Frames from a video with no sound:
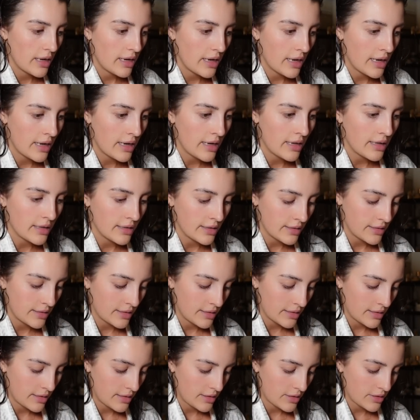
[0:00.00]

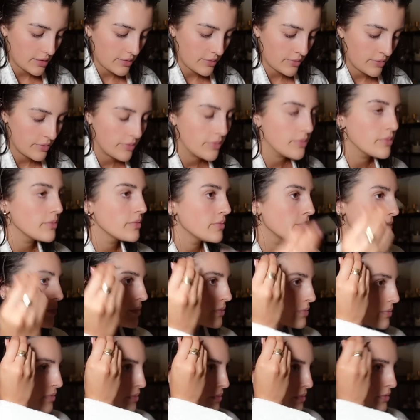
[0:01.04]
and
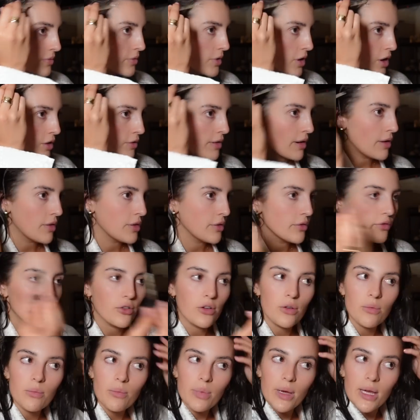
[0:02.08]
around the
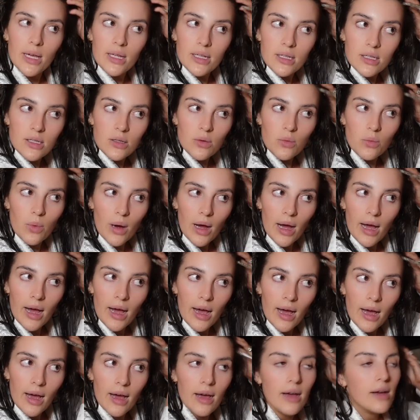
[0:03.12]
front bits
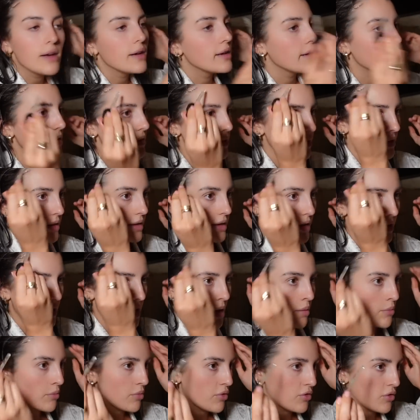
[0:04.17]
where
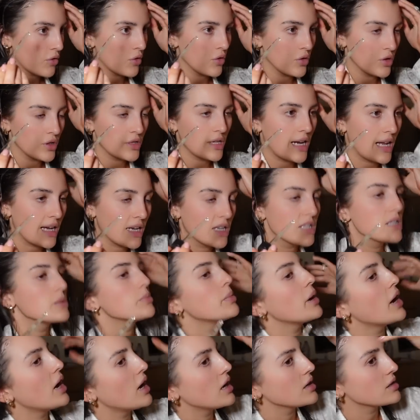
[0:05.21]
I'm prone to like
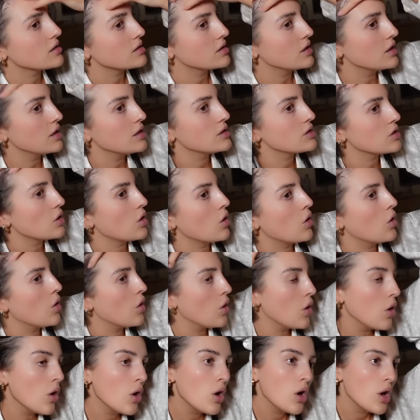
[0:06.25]
sparseness,
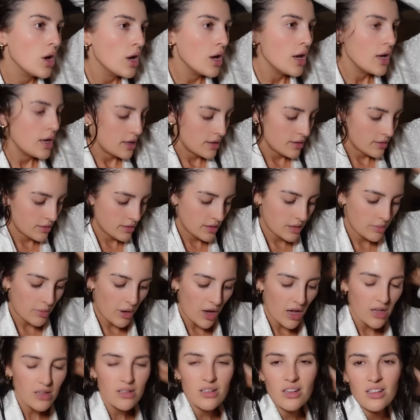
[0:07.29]

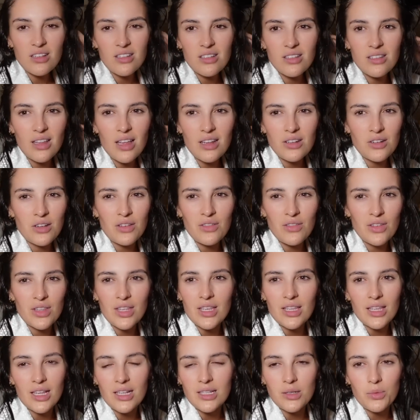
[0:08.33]
I don't even
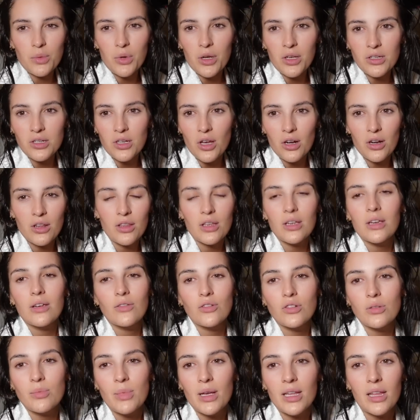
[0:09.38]
think that's a word, Dion, I think you've
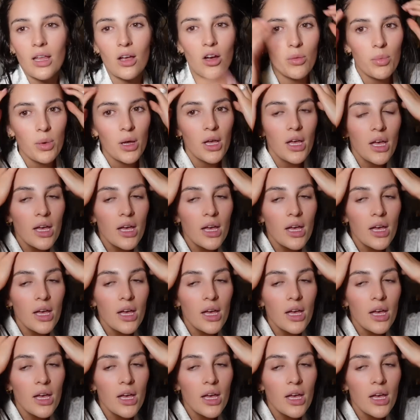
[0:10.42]
just made that up.